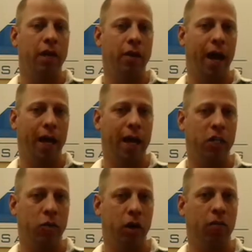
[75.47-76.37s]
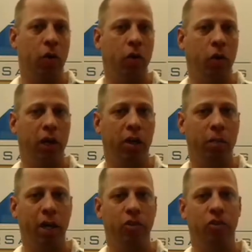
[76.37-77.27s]
In that case, we give all the credit
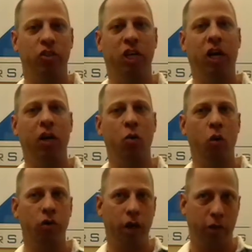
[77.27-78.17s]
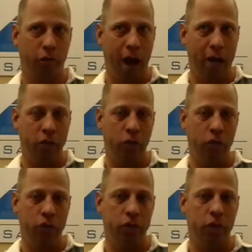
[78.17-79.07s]
to paid search and ignore the other ad
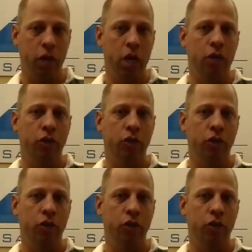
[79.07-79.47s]
sources.